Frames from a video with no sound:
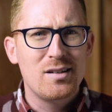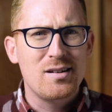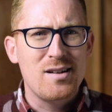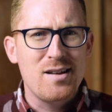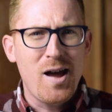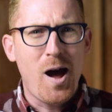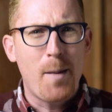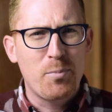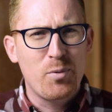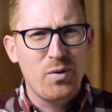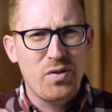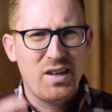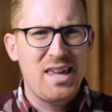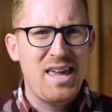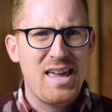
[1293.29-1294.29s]
knop
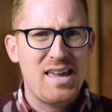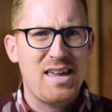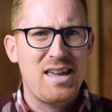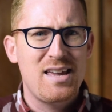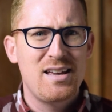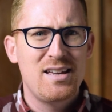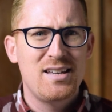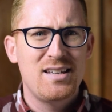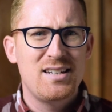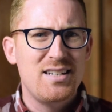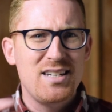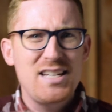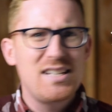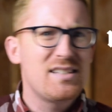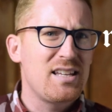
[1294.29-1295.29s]
with a K,
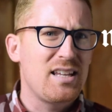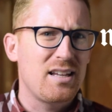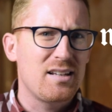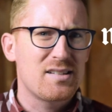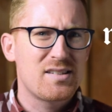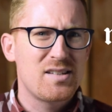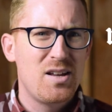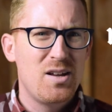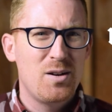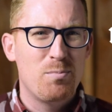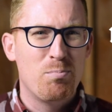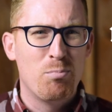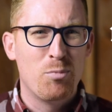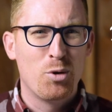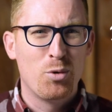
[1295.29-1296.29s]
neesings,
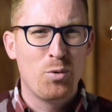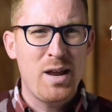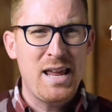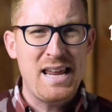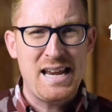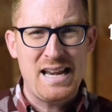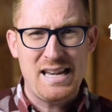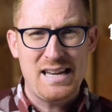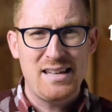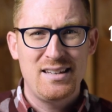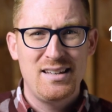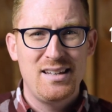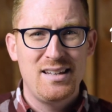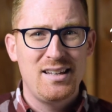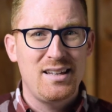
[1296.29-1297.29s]
murrain,
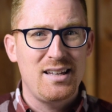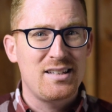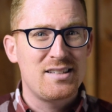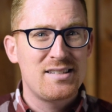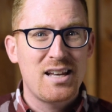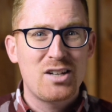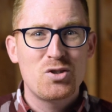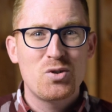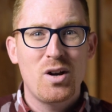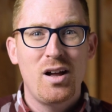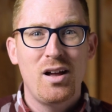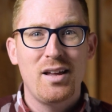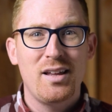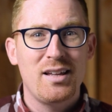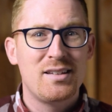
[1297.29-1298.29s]

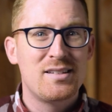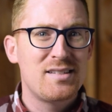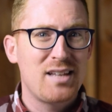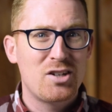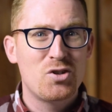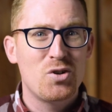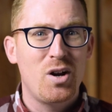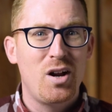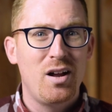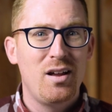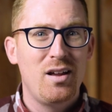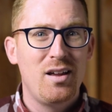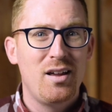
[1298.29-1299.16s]
etc., etc.,